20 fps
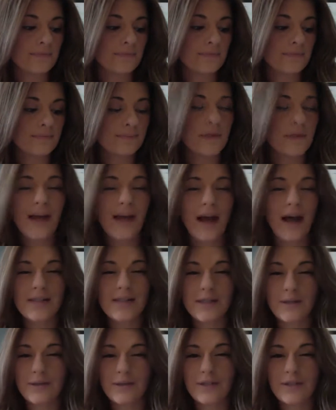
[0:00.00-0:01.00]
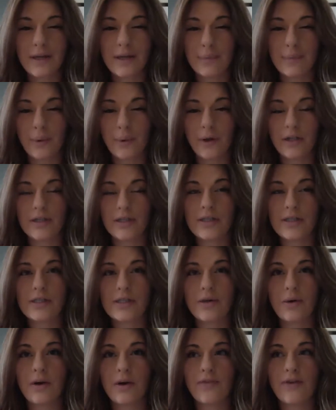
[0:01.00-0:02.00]
But yeah, it's hugely important.
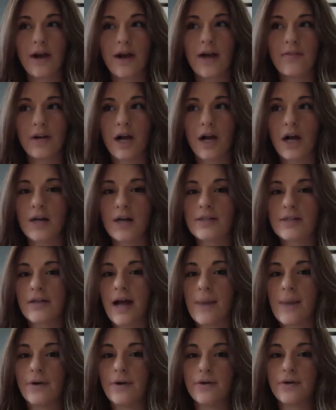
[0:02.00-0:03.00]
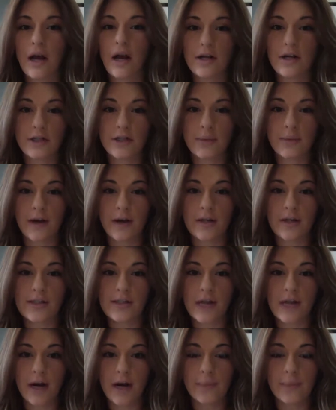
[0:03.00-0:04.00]
So if you're having a hard time or you're not sure where to
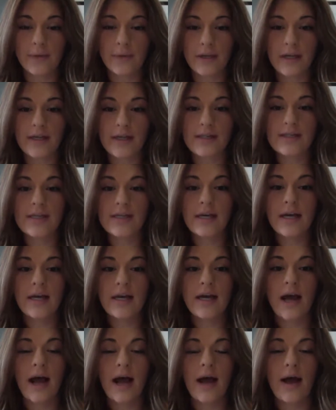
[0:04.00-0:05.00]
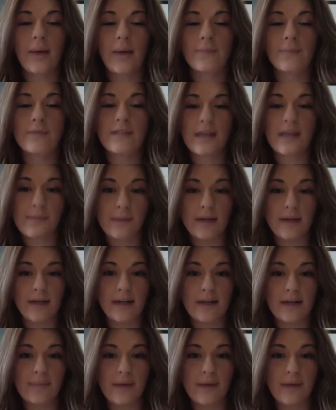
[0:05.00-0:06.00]
start, please send me an
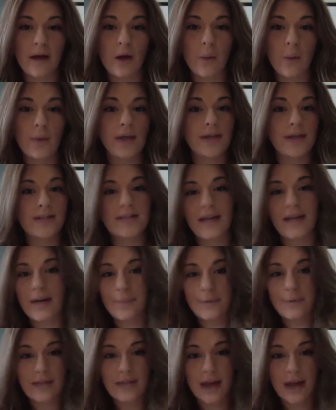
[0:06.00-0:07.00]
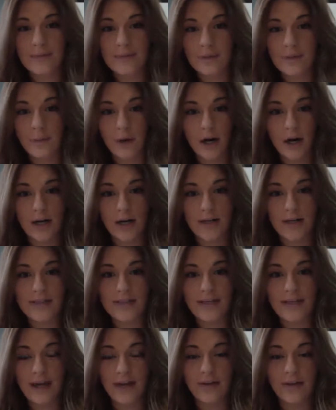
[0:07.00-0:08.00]
email. We can set up a time to work on it
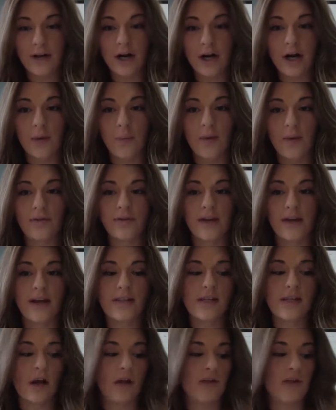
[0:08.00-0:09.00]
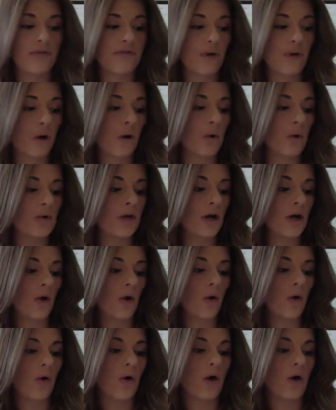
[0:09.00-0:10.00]
together, whether that's on the phone
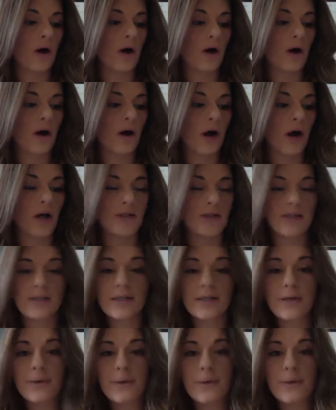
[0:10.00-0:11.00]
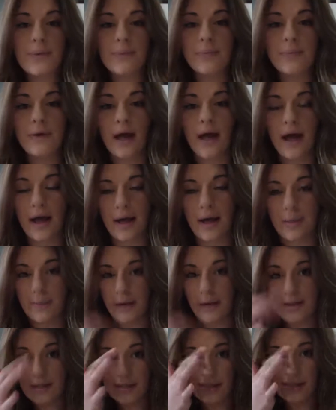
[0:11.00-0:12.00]
or on Zoom.
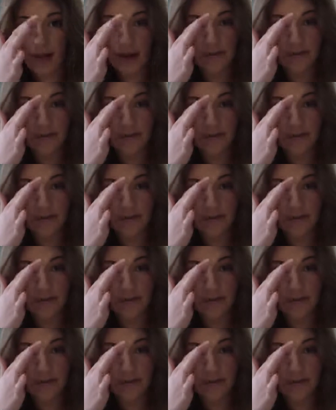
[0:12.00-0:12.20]
It doesn't have